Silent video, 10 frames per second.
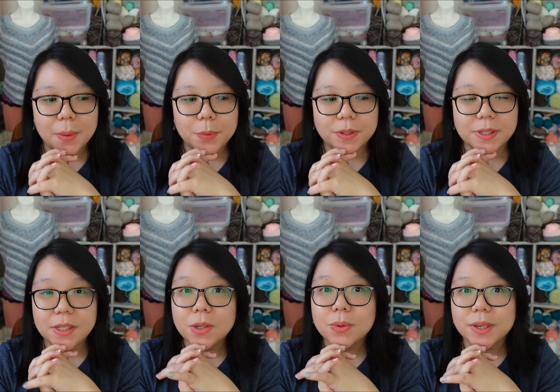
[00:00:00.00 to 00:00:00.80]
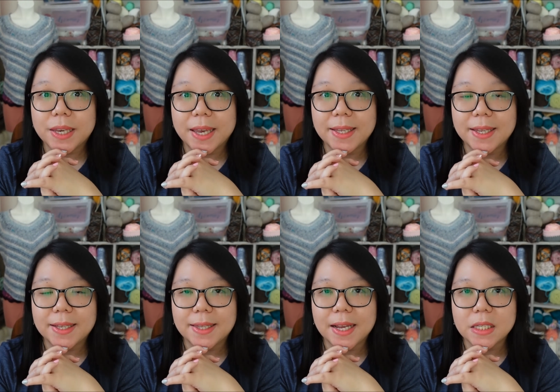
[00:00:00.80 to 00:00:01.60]
will see you again in
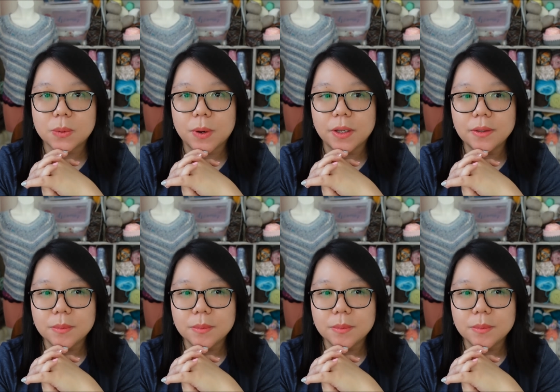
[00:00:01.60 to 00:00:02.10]
the next one,